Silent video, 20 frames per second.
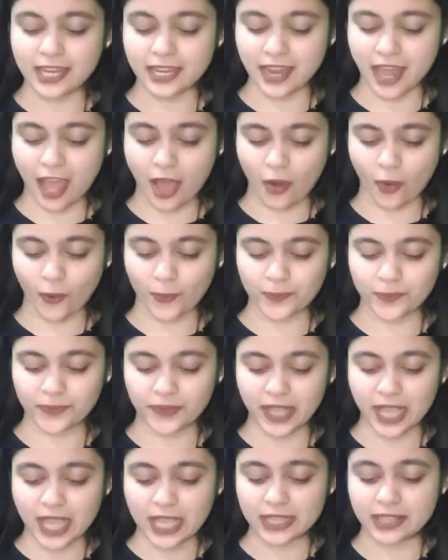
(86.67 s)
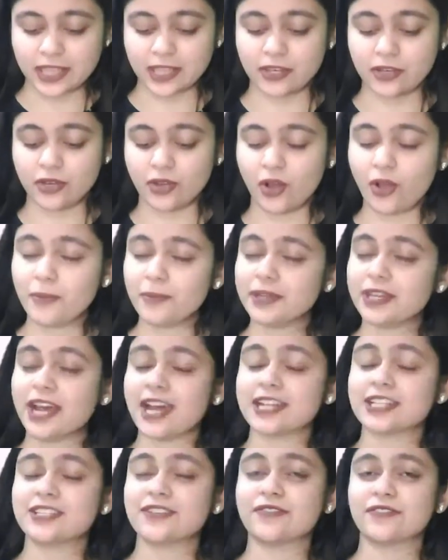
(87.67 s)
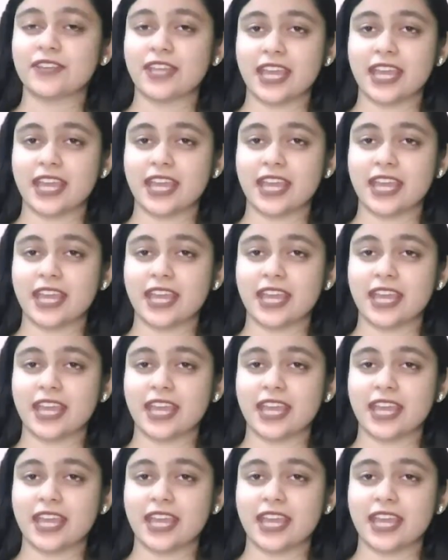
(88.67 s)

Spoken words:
Now, the nominative